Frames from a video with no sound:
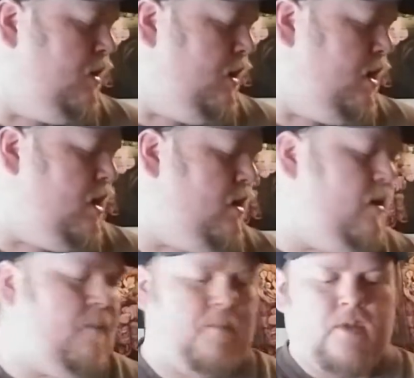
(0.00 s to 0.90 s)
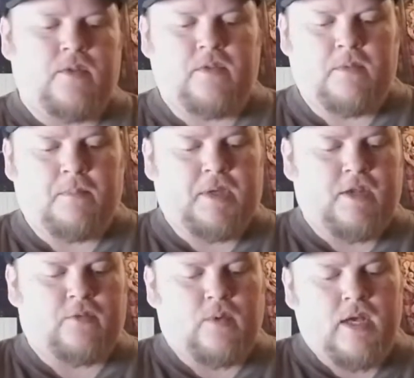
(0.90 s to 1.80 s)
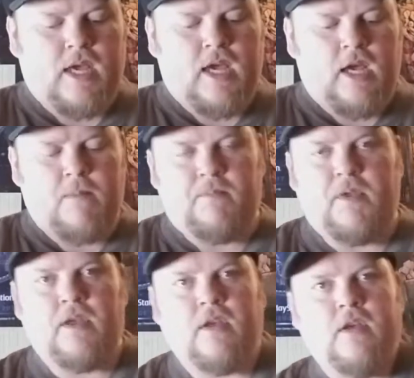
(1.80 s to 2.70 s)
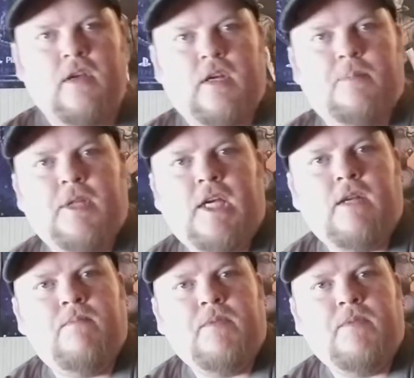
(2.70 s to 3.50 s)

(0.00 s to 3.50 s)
PS1 game, complete.